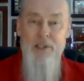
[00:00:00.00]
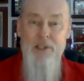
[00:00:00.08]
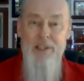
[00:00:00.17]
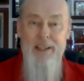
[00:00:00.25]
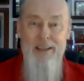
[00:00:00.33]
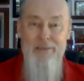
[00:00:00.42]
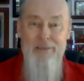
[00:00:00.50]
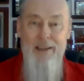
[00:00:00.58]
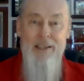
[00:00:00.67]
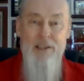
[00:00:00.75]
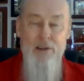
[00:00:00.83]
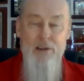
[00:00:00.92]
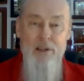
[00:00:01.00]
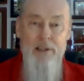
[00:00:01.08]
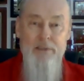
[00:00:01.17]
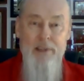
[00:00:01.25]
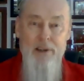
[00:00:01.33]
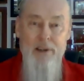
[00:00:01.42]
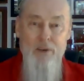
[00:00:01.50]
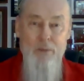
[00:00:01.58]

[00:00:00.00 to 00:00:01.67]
Just think if I still lived there.